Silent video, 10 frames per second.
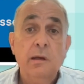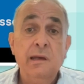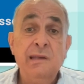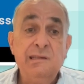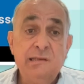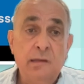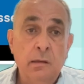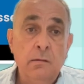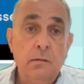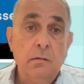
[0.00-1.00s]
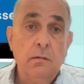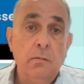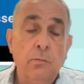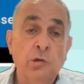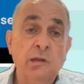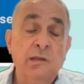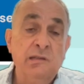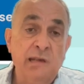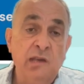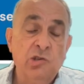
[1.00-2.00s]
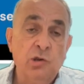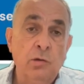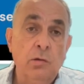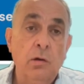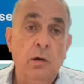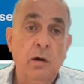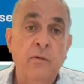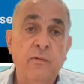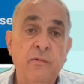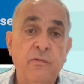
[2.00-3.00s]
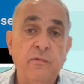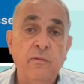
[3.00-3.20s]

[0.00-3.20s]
instant monetization of